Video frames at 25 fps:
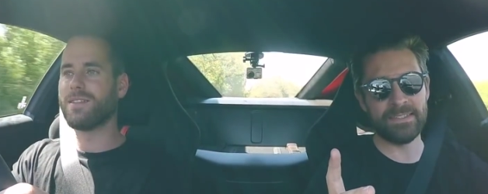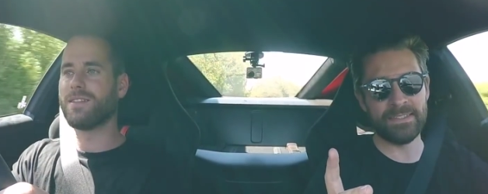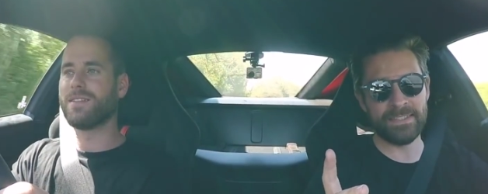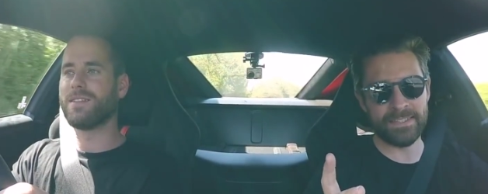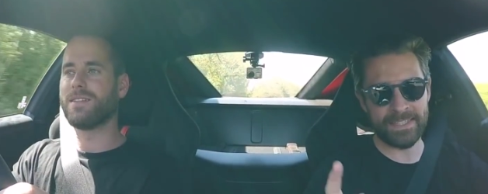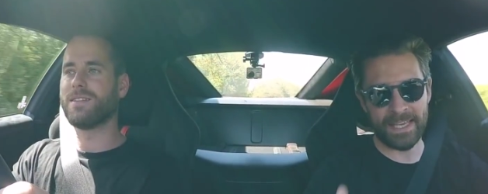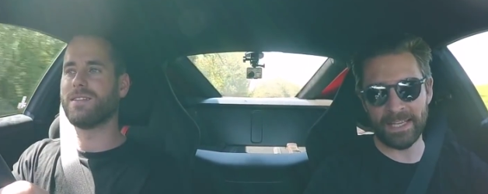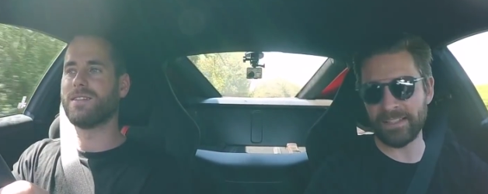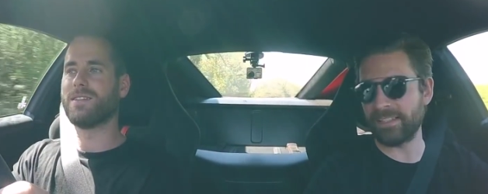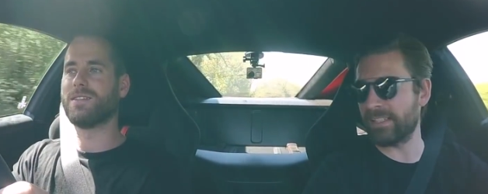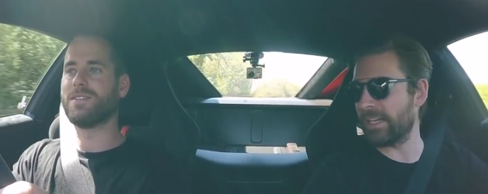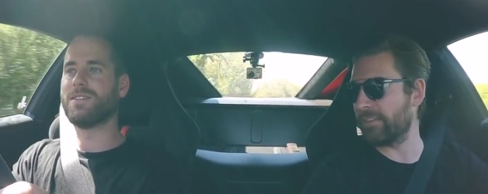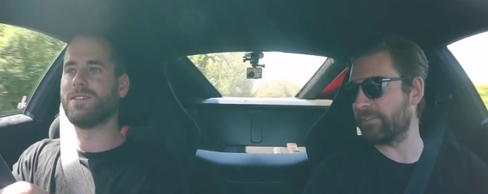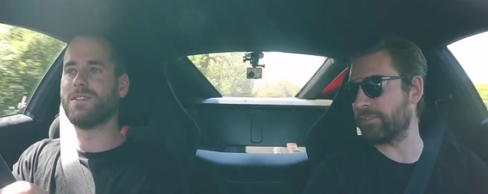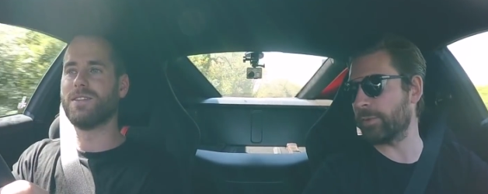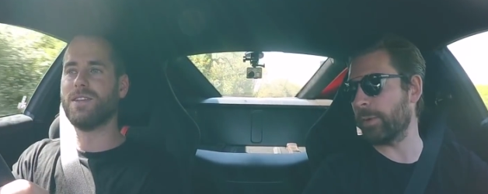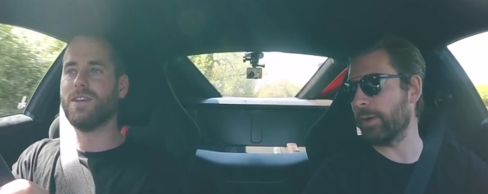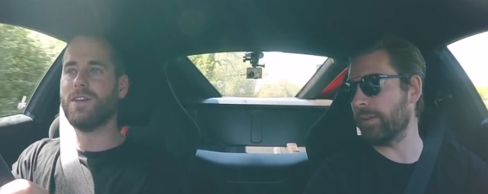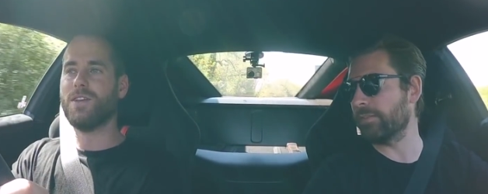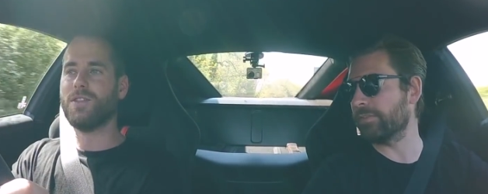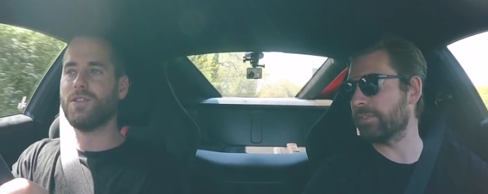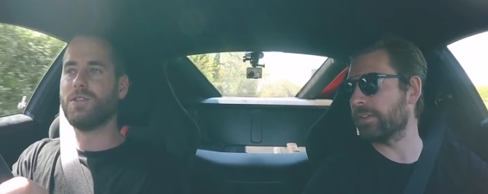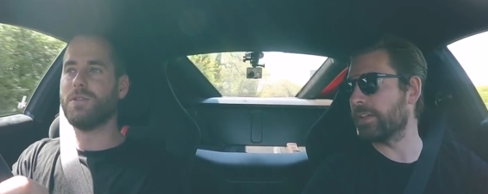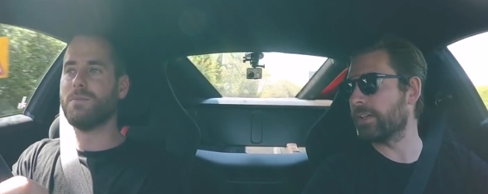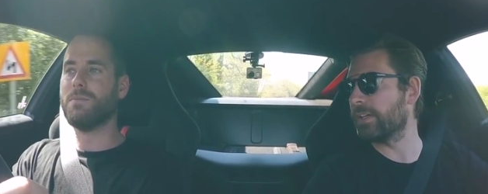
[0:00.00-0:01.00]
Speaker 1: standard
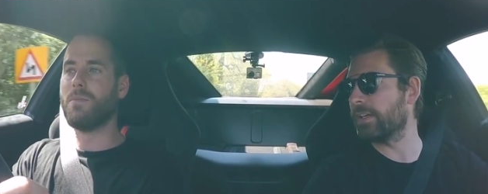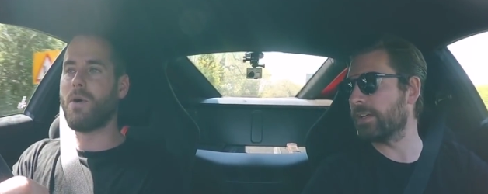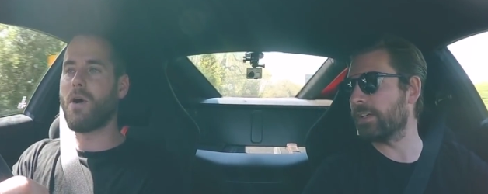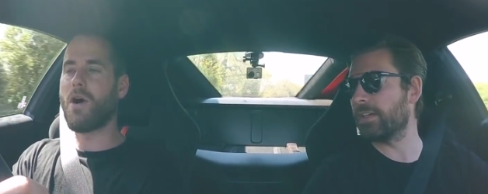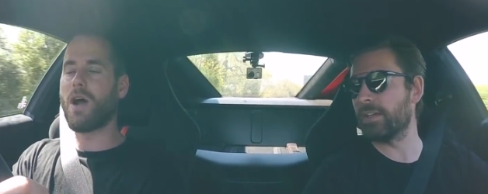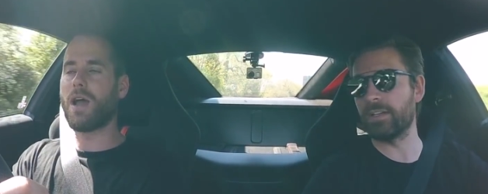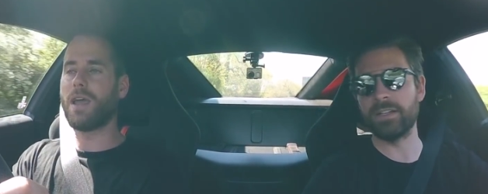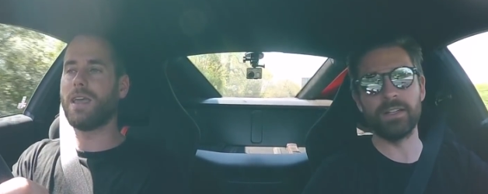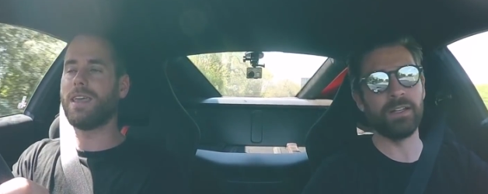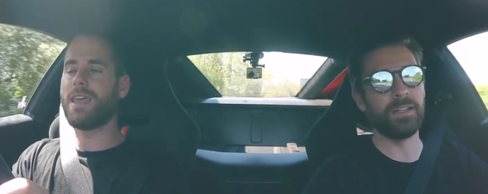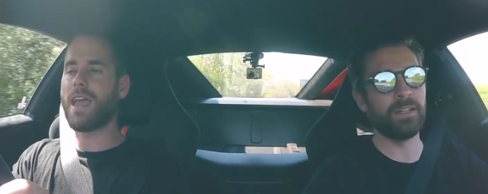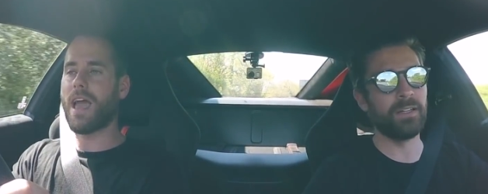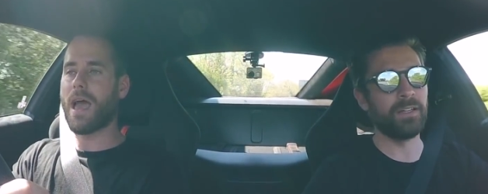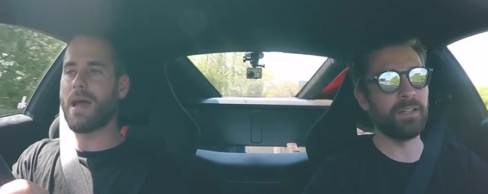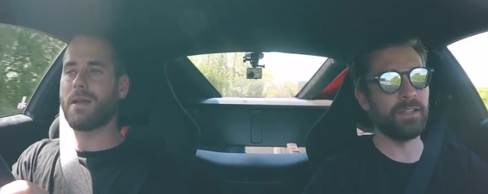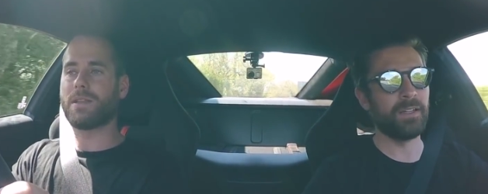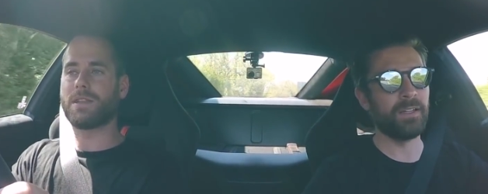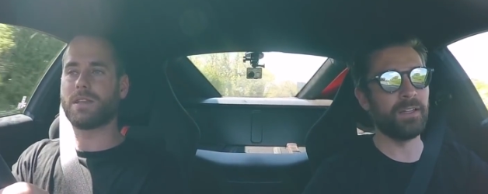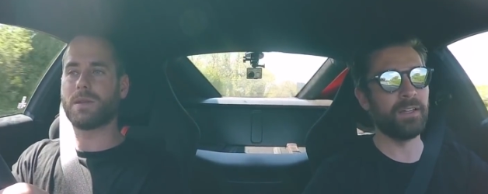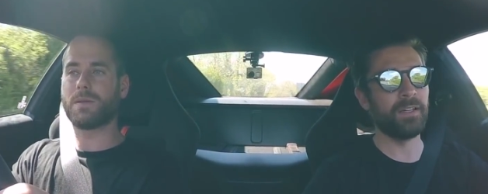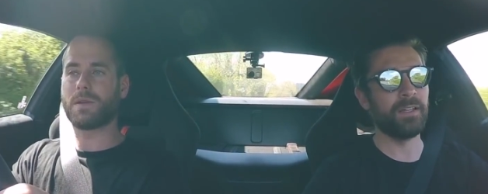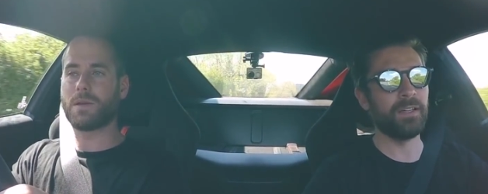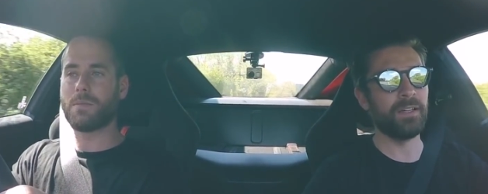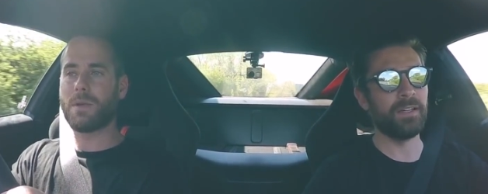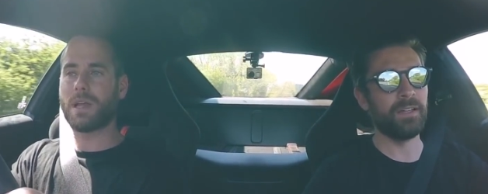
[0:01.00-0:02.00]
F12? My
Speaker 2: yeah,
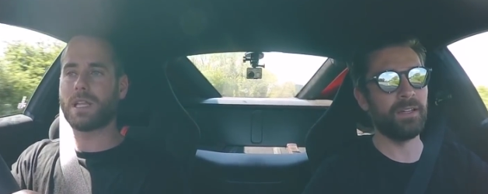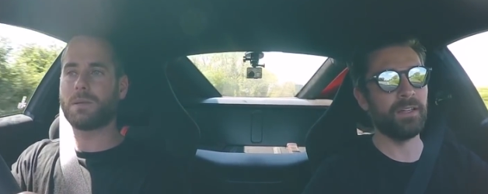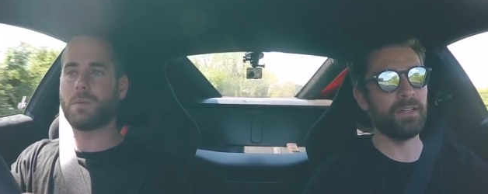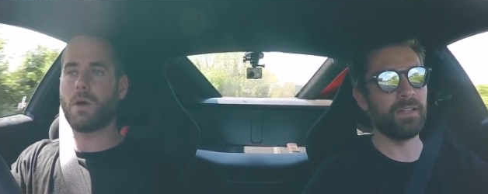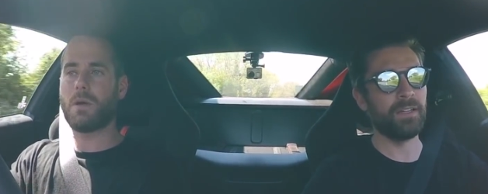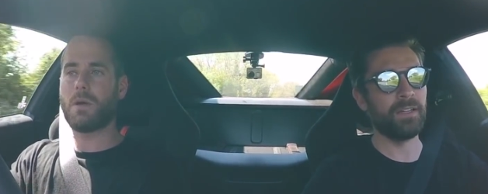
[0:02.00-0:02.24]
compared to